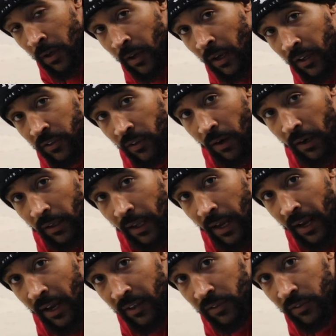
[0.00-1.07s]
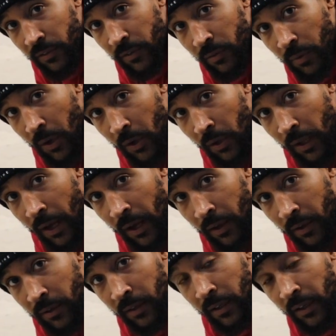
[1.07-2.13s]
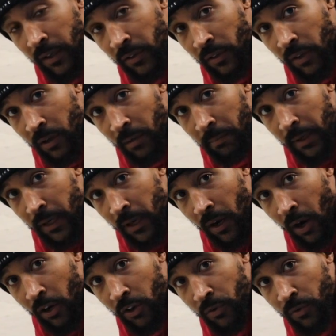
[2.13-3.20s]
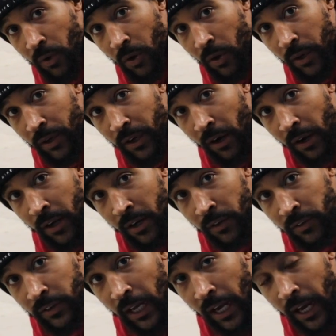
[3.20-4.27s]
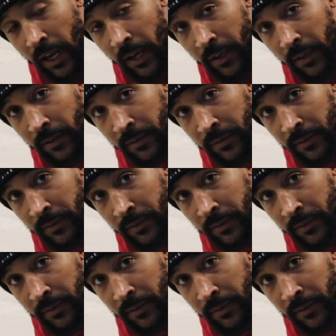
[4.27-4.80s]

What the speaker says: Okay, so our last rollout is gonna be our groin, our inner thigh.